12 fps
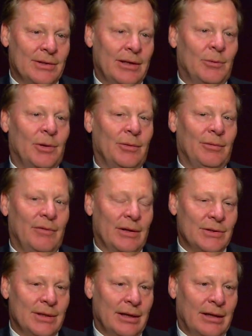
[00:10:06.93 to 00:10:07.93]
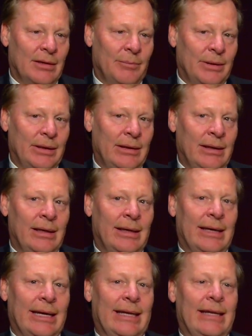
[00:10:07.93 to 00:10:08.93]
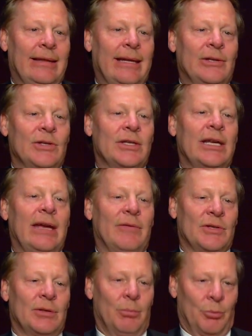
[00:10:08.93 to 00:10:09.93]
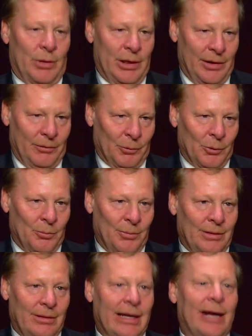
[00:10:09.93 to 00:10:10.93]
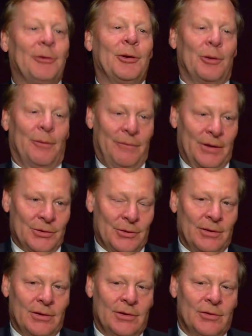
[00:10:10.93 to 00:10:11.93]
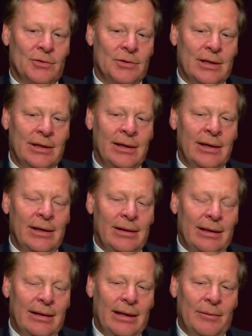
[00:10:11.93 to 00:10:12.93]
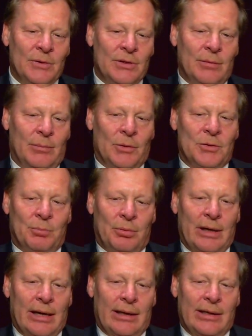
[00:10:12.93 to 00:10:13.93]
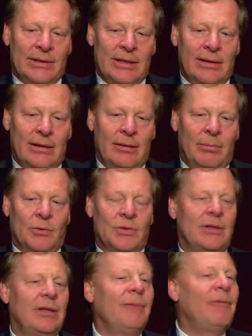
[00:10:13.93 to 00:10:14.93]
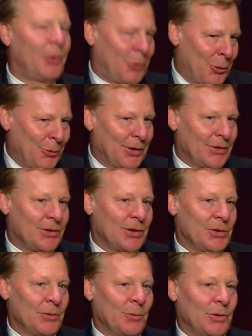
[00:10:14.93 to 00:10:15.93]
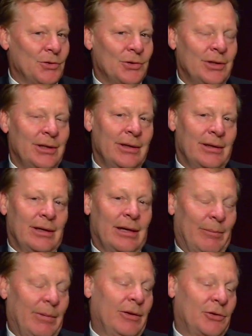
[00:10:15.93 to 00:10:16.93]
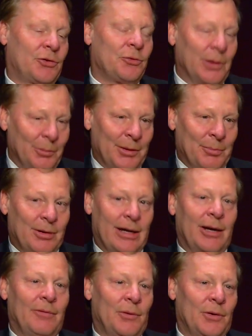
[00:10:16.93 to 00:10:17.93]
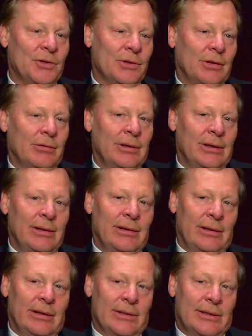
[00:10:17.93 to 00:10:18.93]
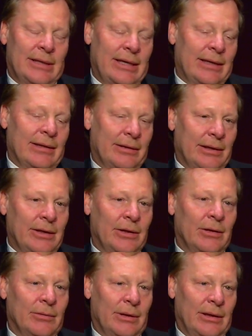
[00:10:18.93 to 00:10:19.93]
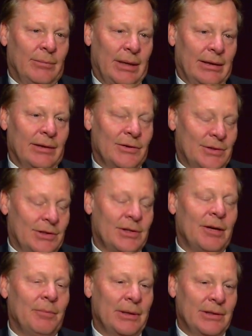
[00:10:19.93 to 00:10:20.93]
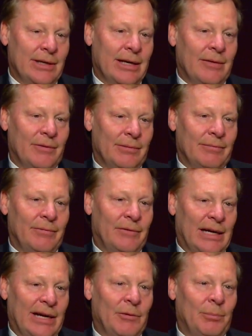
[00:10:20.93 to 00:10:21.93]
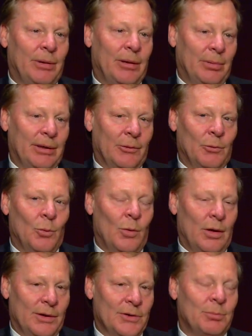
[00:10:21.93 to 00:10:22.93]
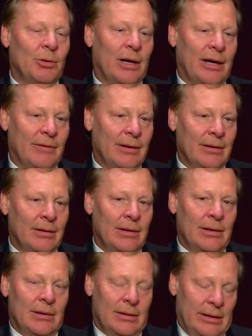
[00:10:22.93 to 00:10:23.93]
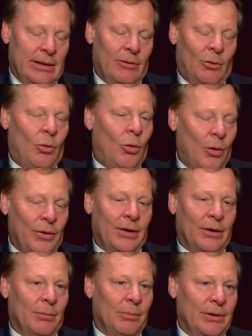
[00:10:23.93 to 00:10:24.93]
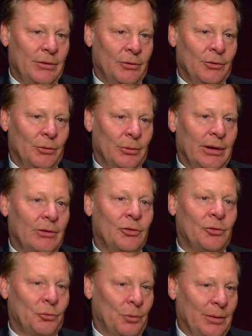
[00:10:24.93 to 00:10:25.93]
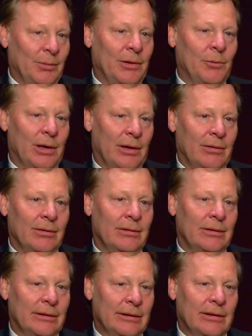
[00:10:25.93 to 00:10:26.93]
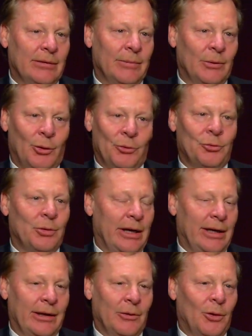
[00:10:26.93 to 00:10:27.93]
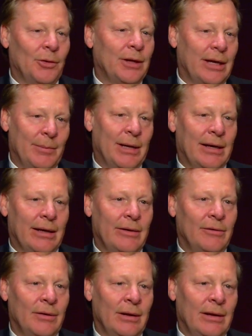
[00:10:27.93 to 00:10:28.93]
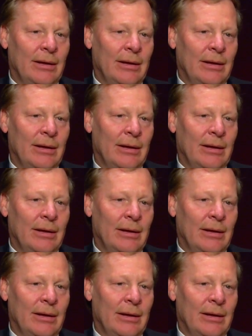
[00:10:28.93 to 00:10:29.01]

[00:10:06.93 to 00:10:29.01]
They want to invest in the company, and they just gave us the breathing room now to go fix all these issues. So that was the most proud. I'd say the most difficult decision, which I'm extremely proud of also is taking Tyco and making 6 companies out of it. 5 are public, 1 is private, and all the companies are doing extremely well and all trading at all-time highs.